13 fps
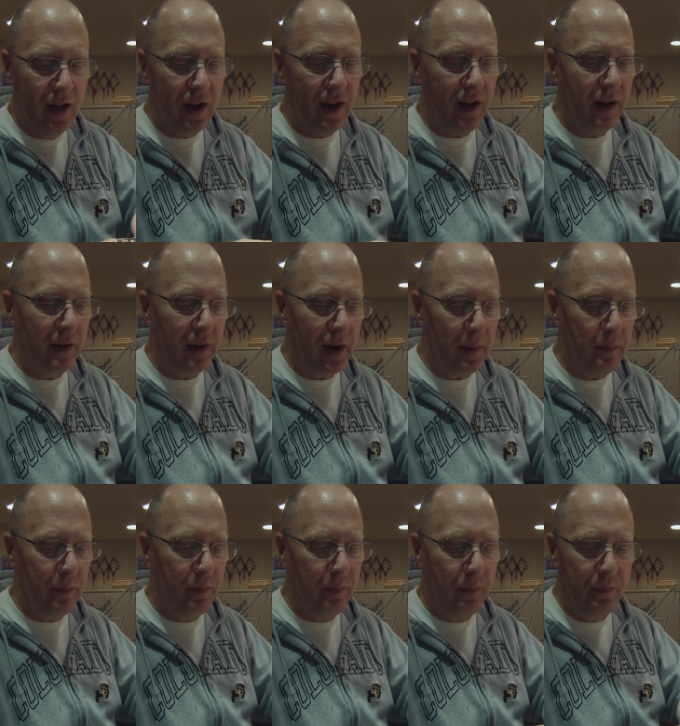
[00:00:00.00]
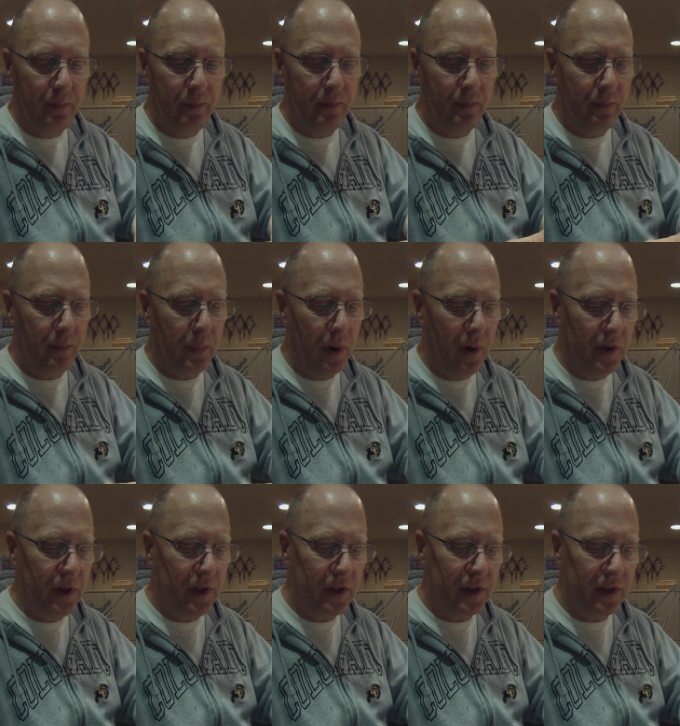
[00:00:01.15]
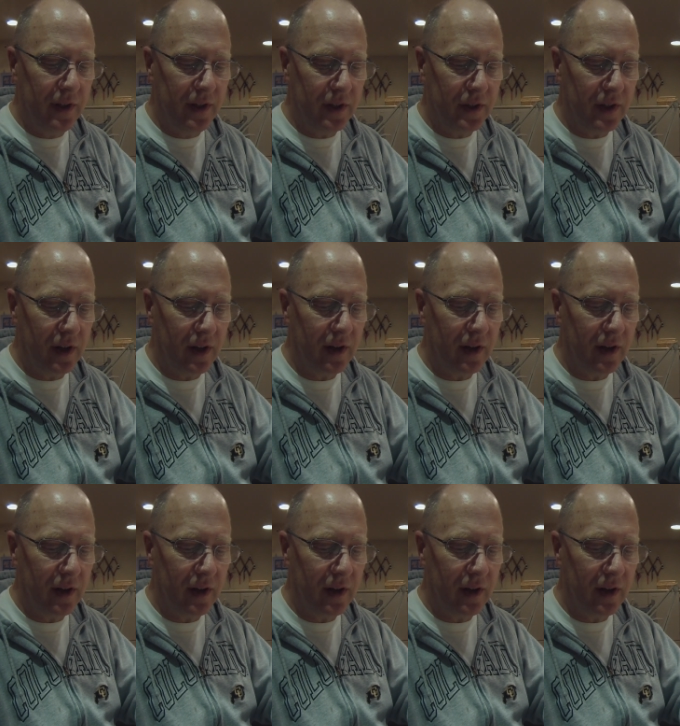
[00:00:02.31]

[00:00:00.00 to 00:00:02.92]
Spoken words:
I purchased this